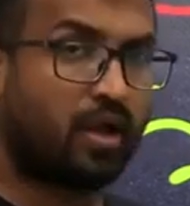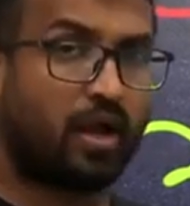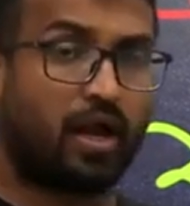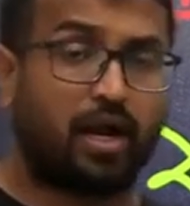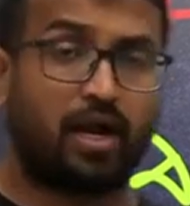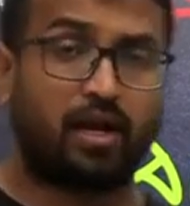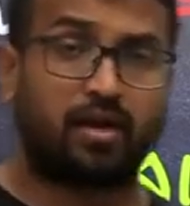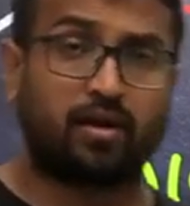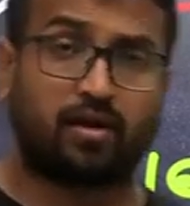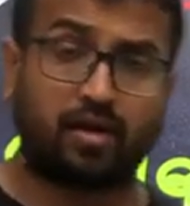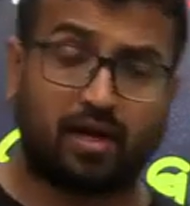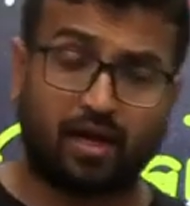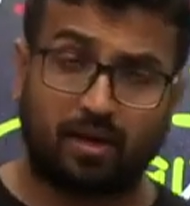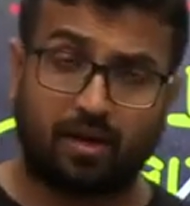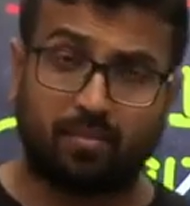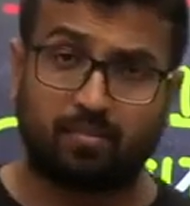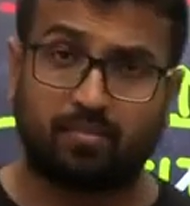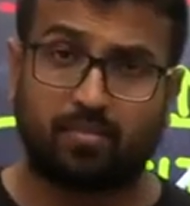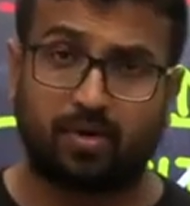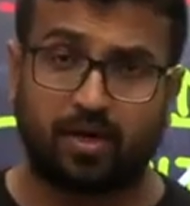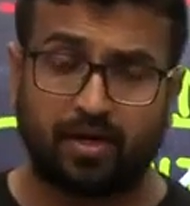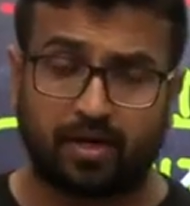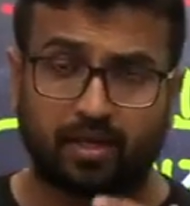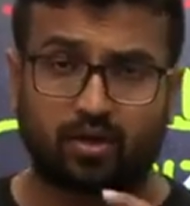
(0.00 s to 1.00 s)
And
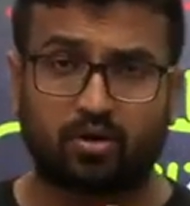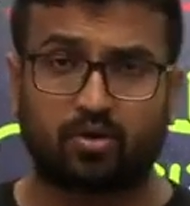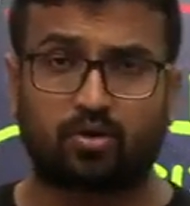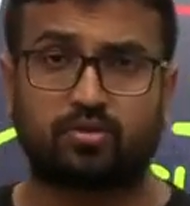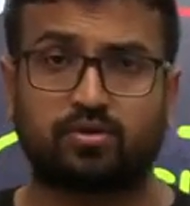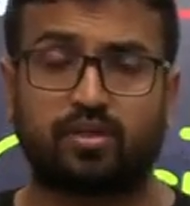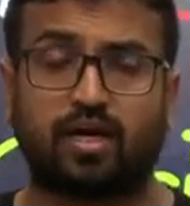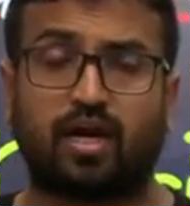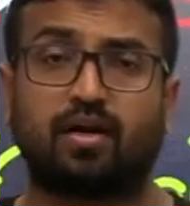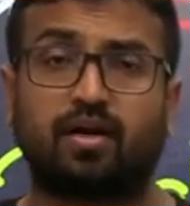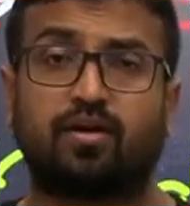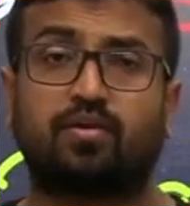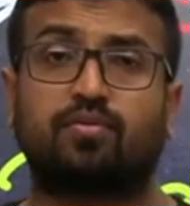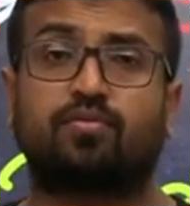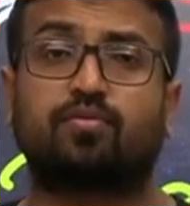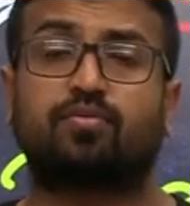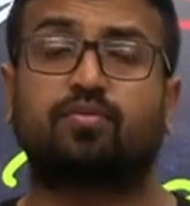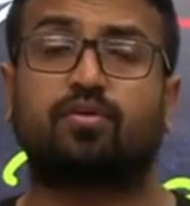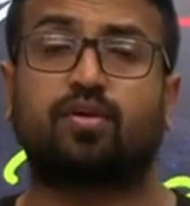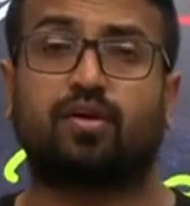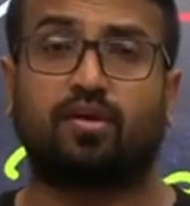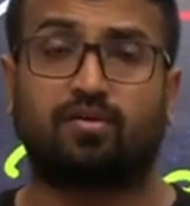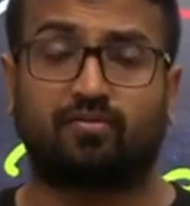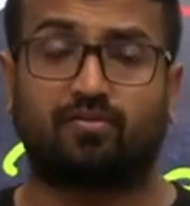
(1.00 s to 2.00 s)
I'm letting you know that
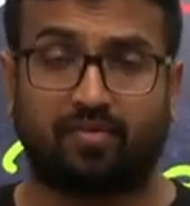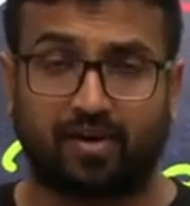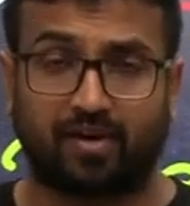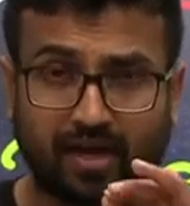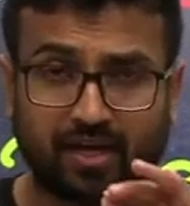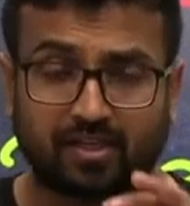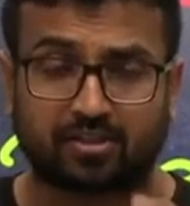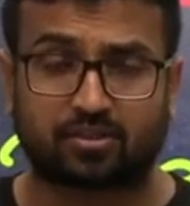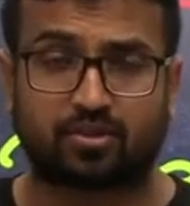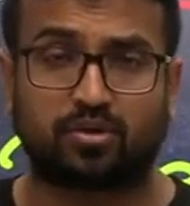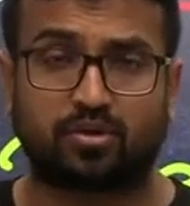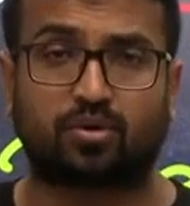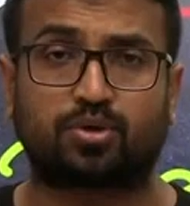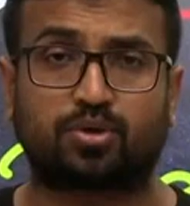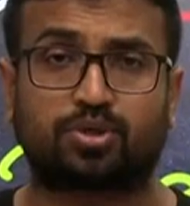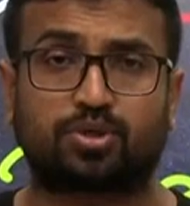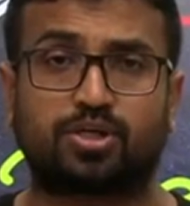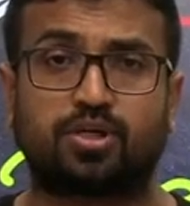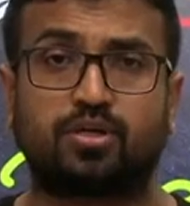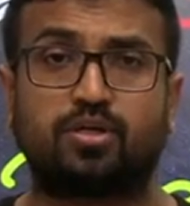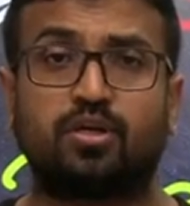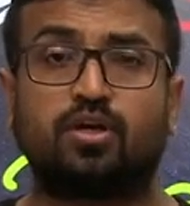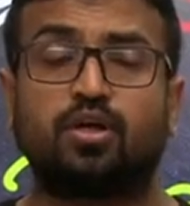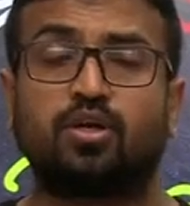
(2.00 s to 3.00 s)
when I ask you the
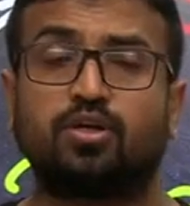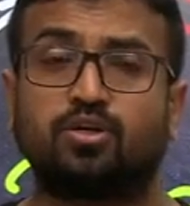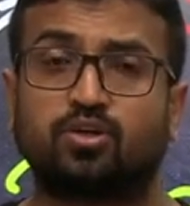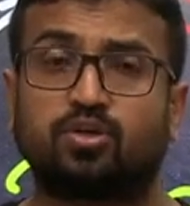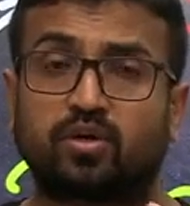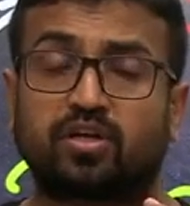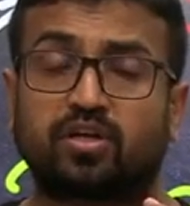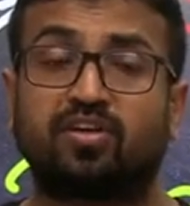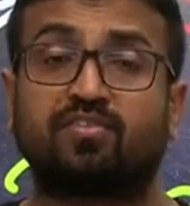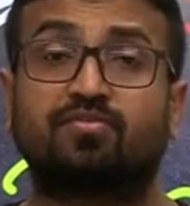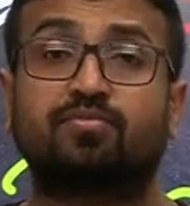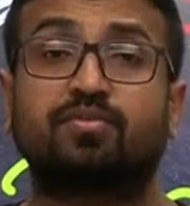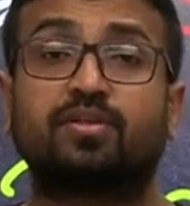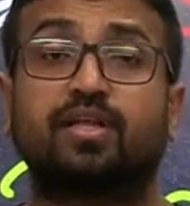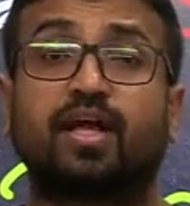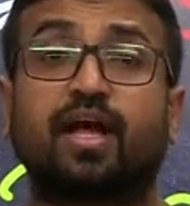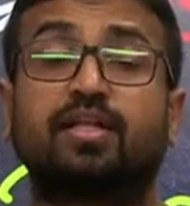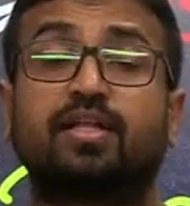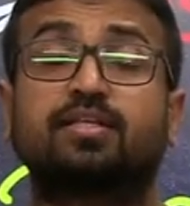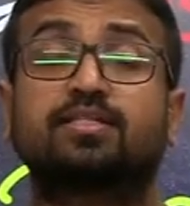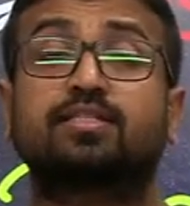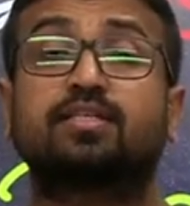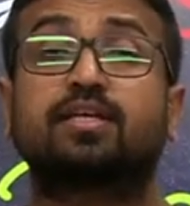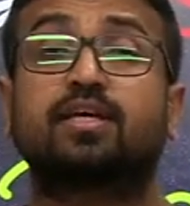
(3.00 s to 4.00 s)
question, you'll give me the
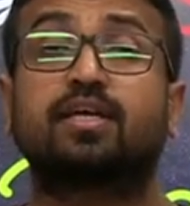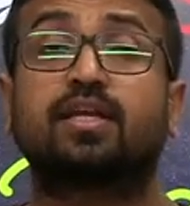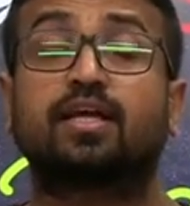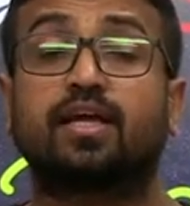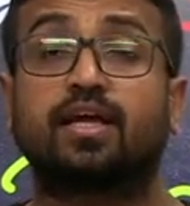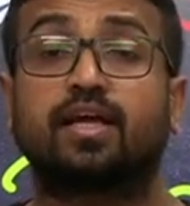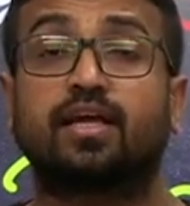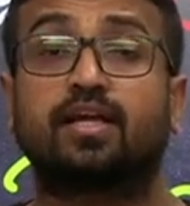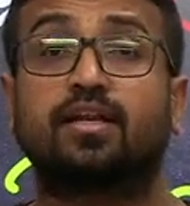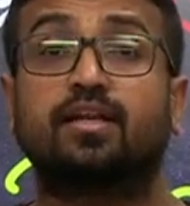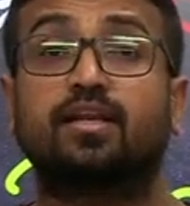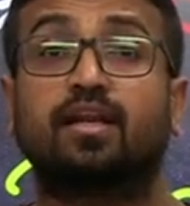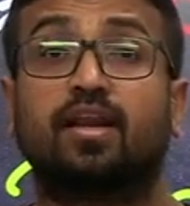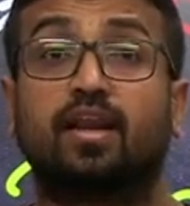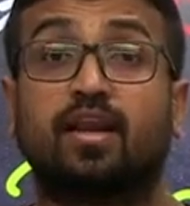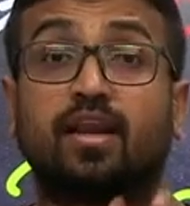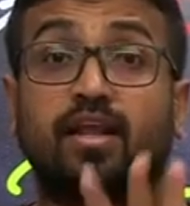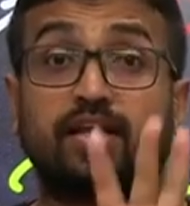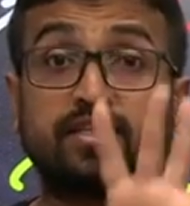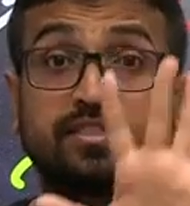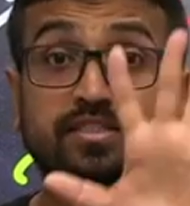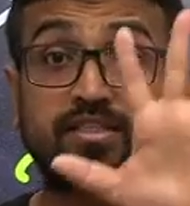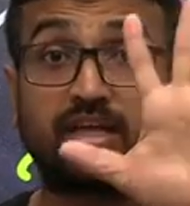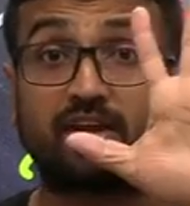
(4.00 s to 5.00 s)
answer in
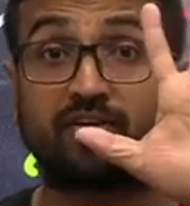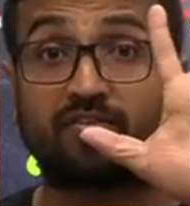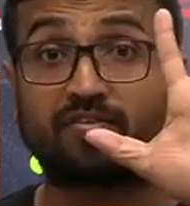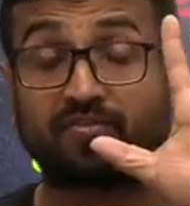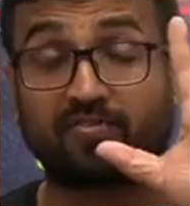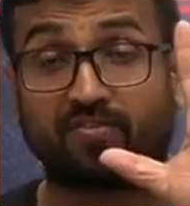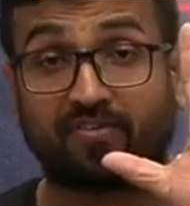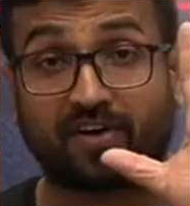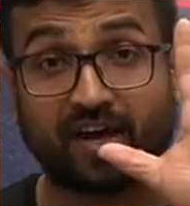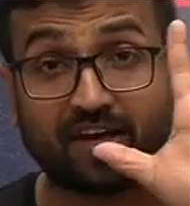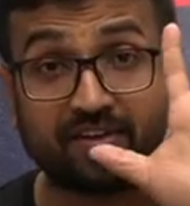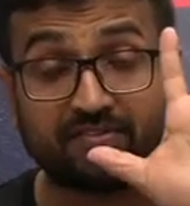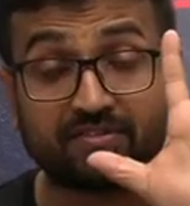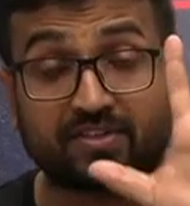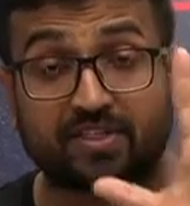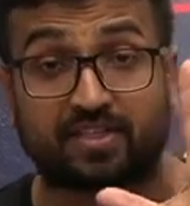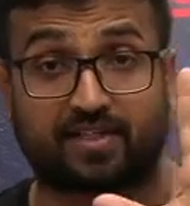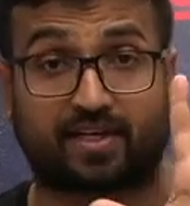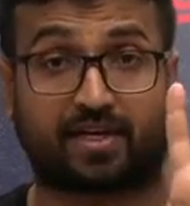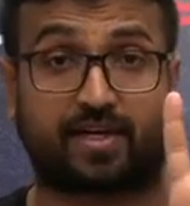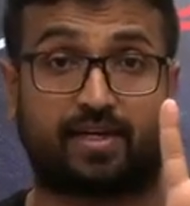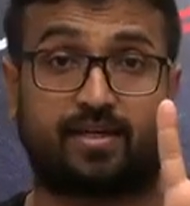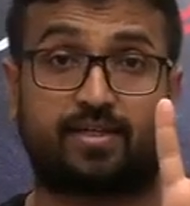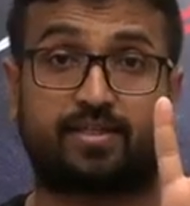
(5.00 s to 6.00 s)
less than 5
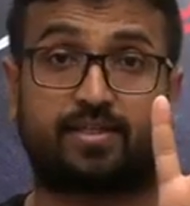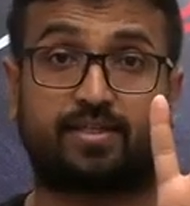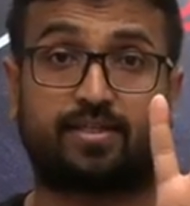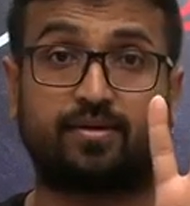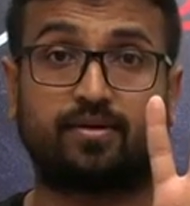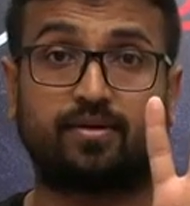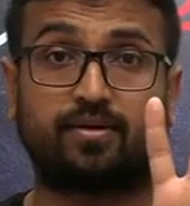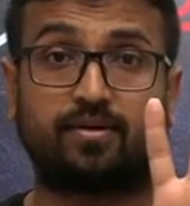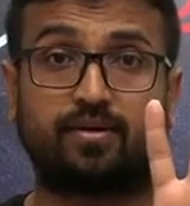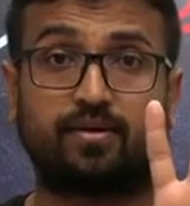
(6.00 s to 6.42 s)
seconds.